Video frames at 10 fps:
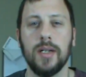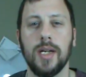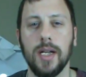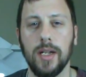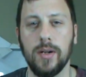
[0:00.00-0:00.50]

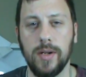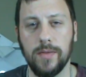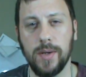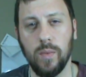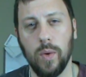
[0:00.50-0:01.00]
Hello
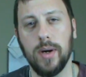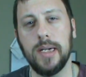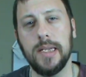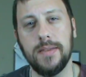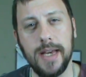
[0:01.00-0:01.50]
everyone,
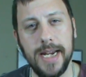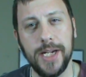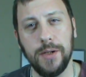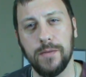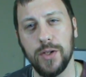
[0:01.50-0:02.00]
and thank
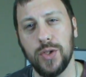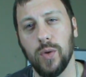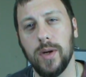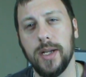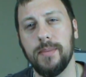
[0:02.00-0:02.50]
you for
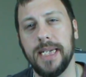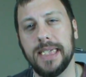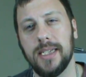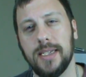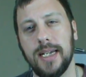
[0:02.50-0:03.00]
joining me
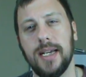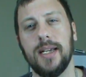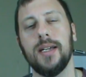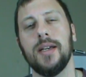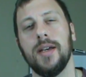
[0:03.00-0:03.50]

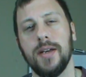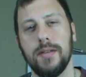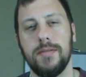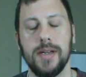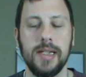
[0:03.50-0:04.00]
today.
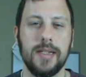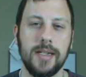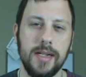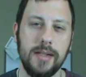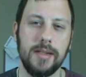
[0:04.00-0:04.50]
This
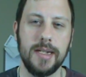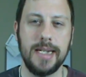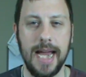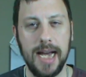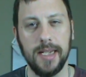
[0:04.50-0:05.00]
is
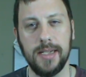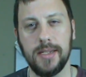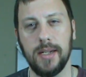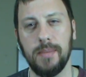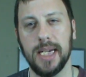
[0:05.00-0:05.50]

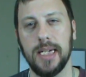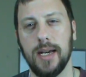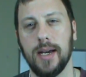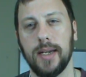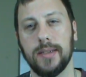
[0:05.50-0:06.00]
Taliesin
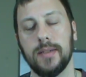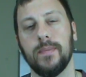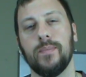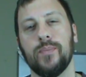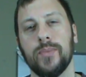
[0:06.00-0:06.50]
McKnight.
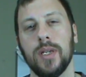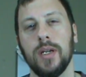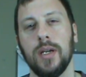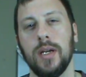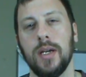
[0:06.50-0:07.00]

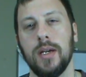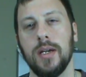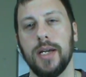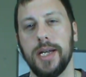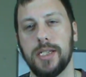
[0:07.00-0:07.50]

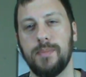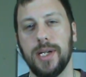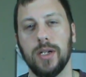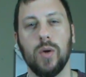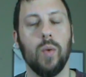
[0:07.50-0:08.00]
It's
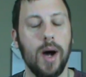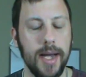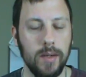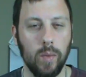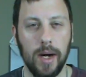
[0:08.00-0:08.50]
been
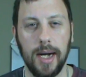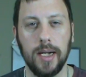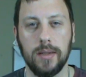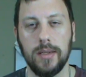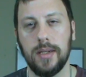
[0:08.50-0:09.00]
quite a
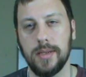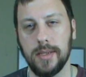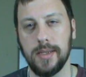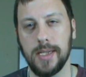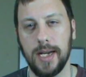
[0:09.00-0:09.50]
while
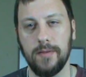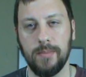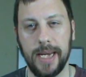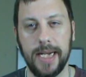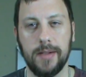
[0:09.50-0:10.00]
since I've
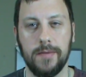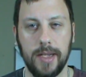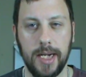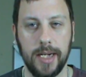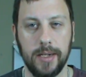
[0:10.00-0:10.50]
made a
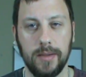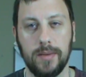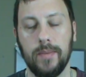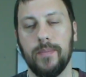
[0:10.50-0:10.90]
video,